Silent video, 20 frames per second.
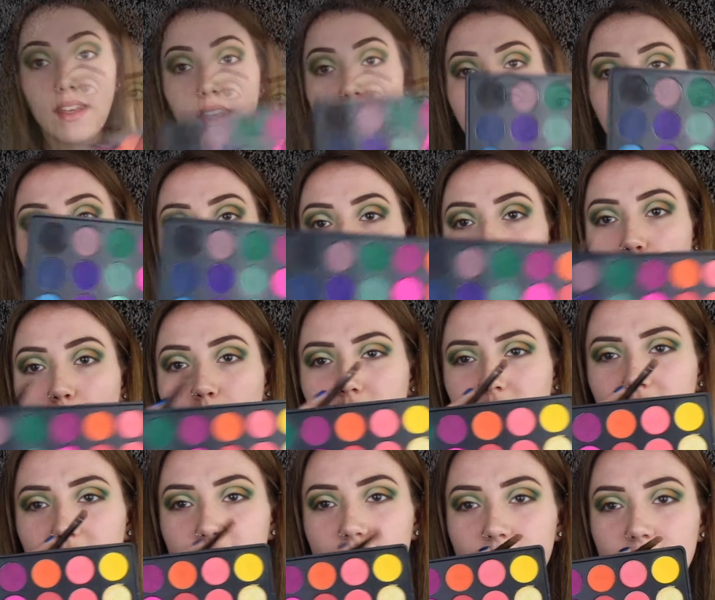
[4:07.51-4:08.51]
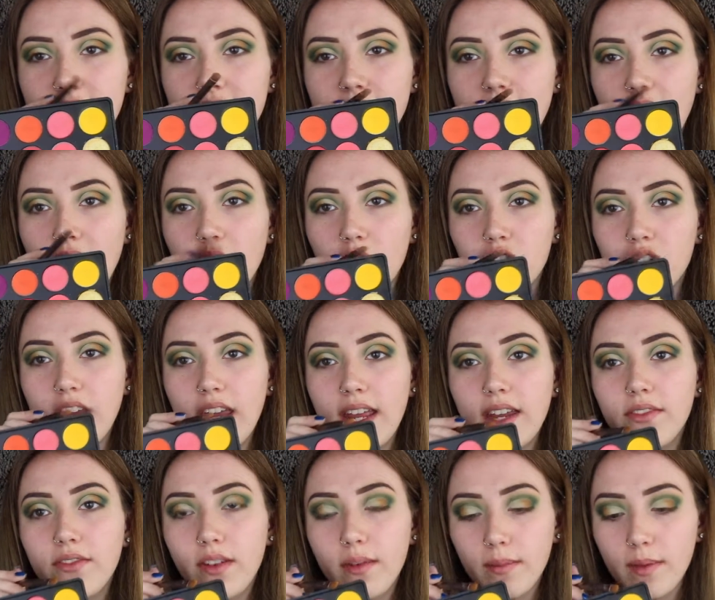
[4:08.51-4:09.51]
Now I'm going into this yellow
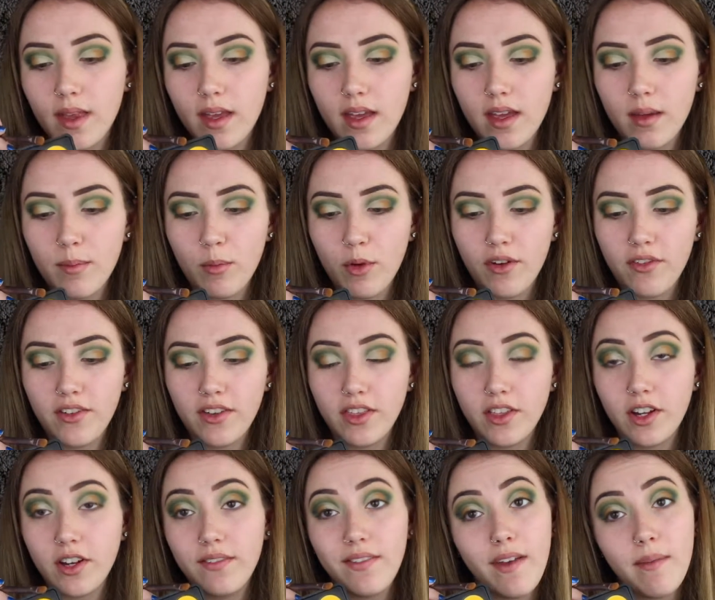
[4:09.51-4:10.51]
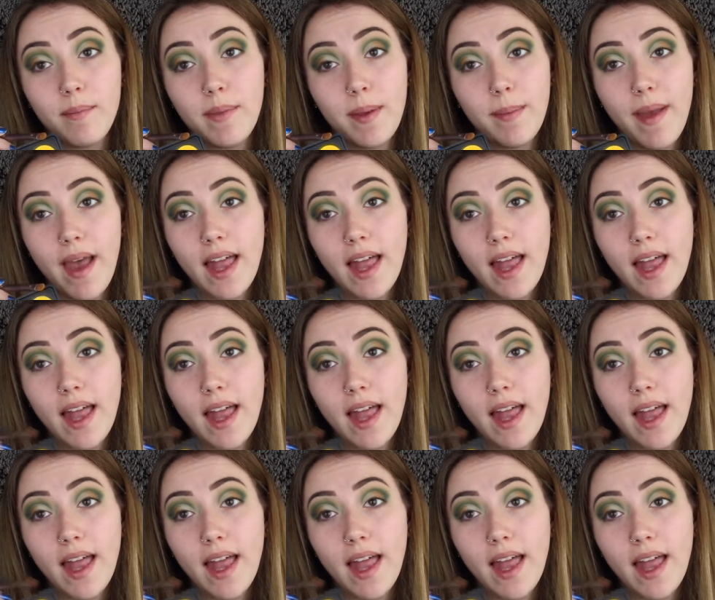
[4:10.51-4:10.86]
shade from the Morphe 35B